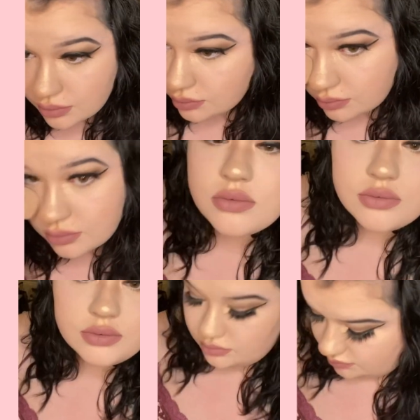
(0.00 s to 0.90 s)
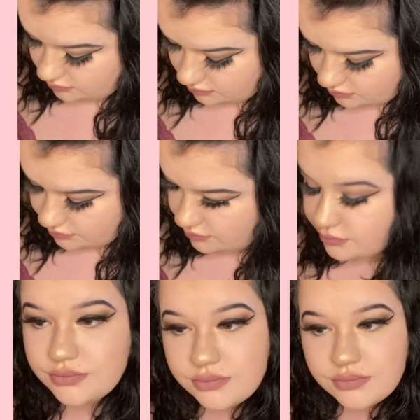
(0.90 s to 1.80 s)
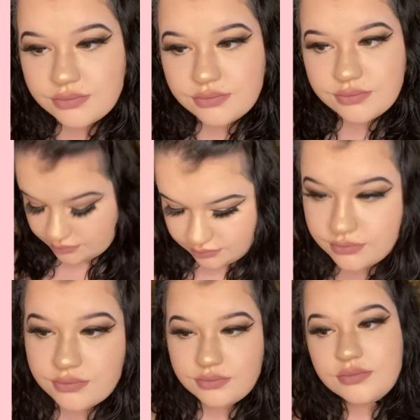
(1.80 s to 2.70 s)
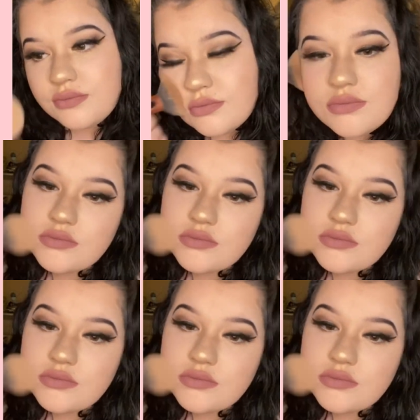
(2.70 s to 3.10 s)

I really love it. It's like my favorite color. Looks the best